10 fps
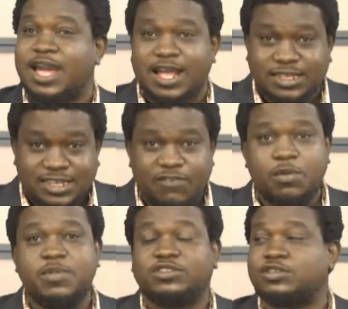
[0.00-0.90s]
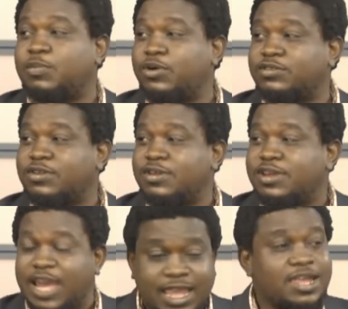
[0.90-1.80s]
and gave him his support.
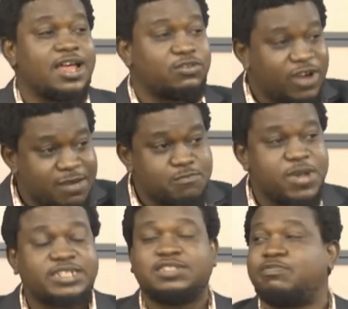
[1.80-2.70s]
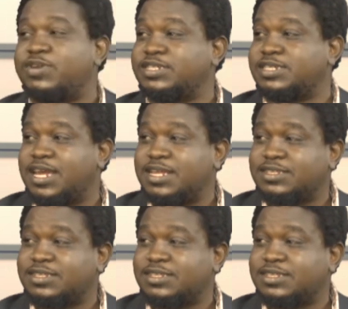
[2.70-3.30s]
And Yar'Adua emerged the president.